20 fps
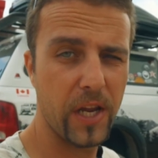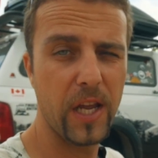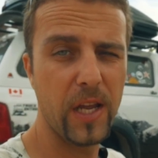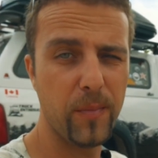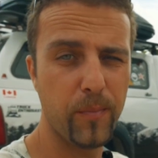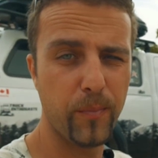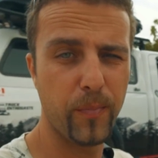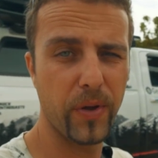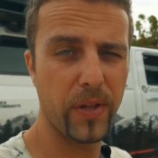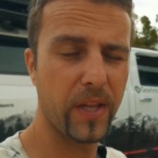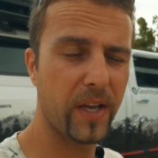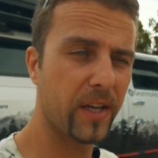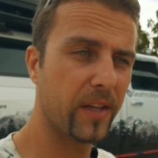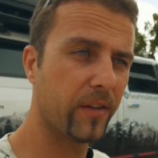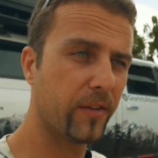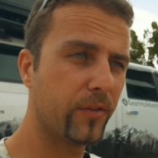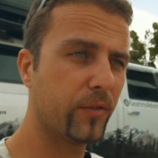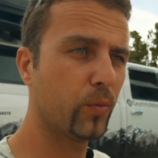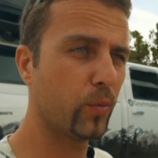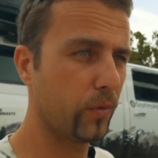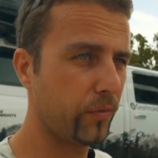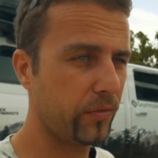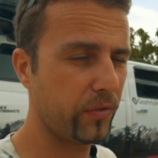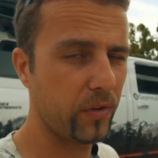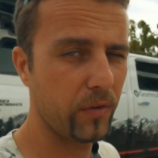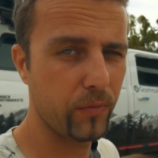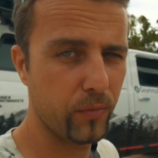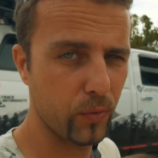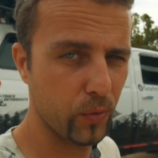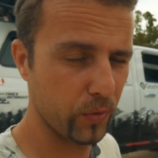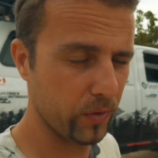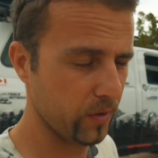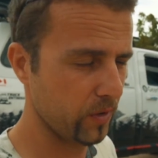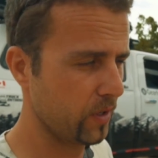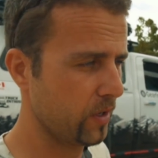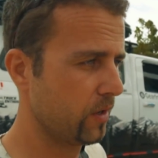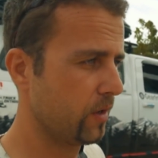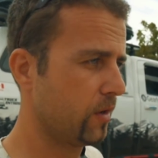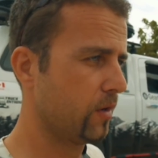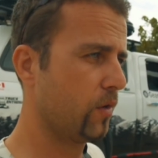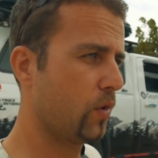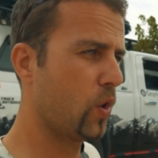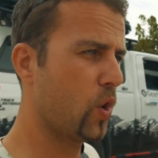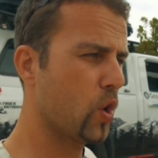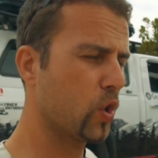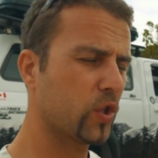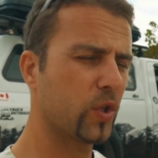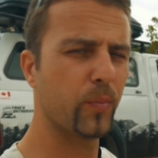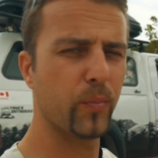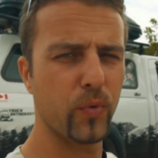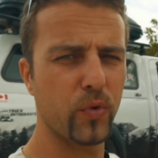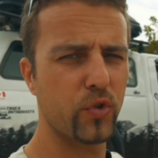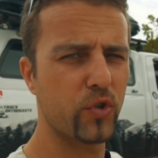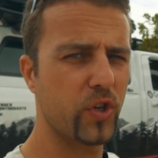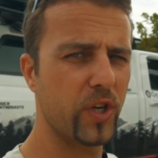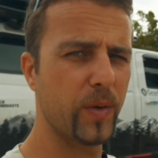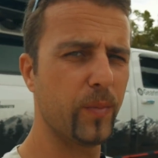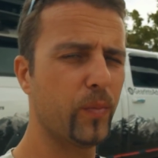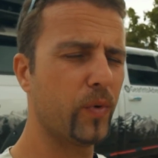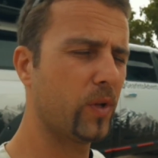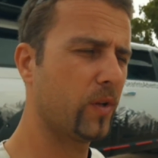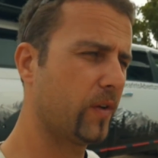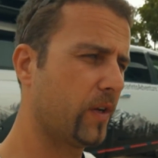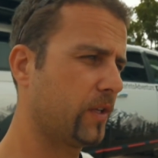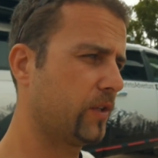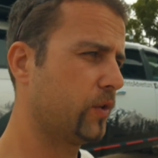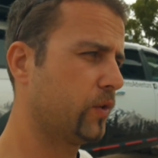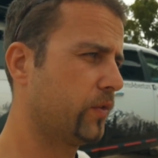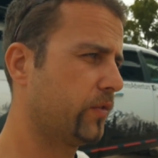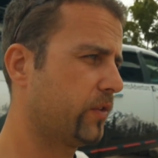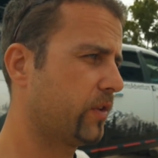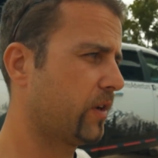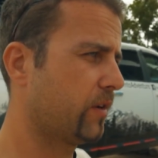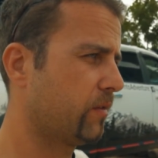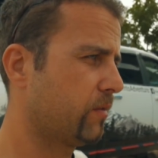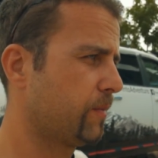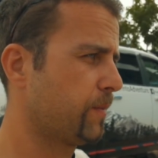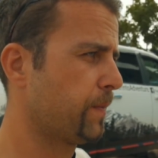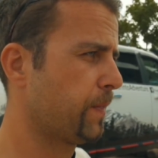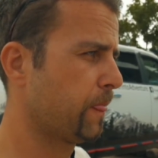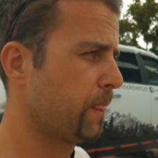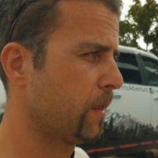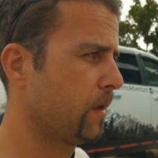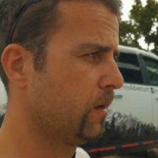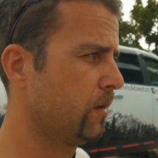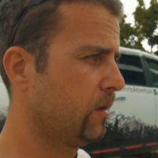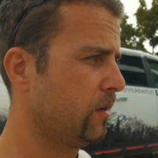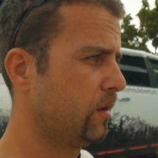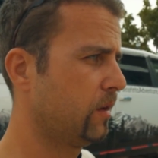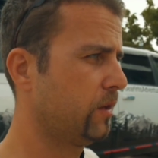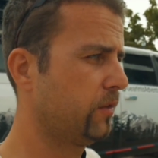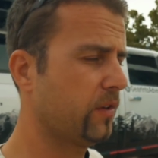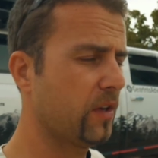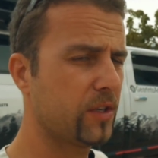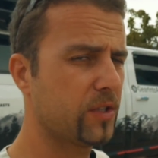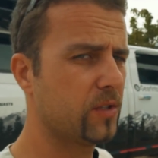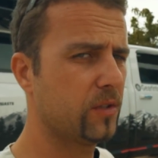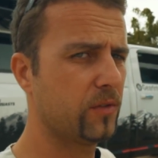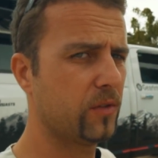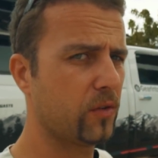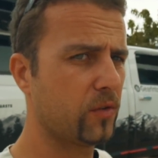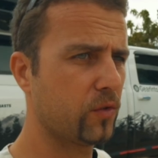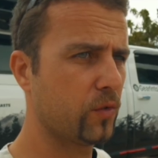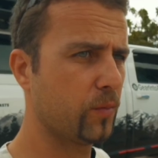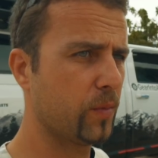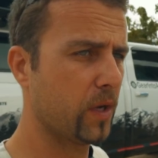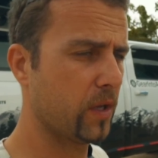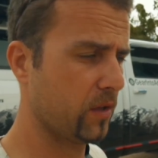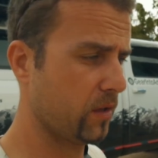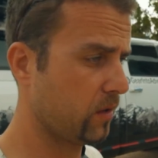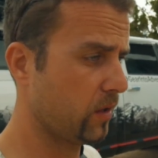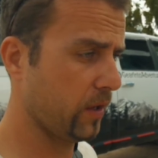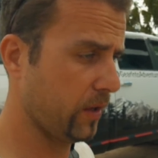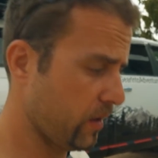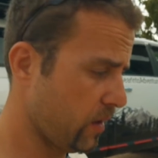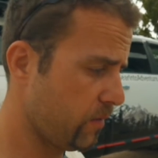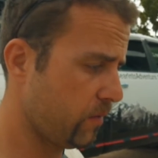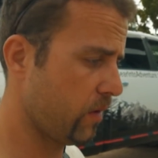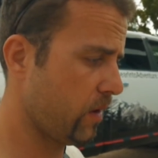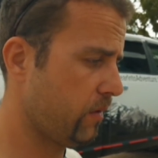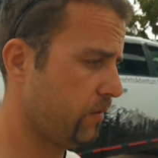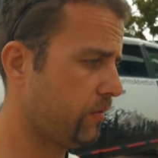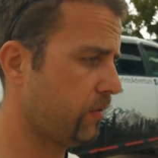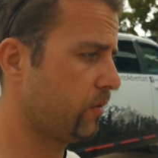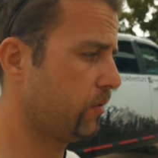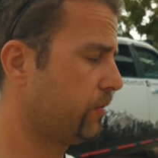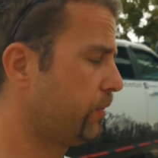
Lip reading: empanadas with seafood. Octopus, shrimp, all that good stuff. It's actually not too bad, like I feel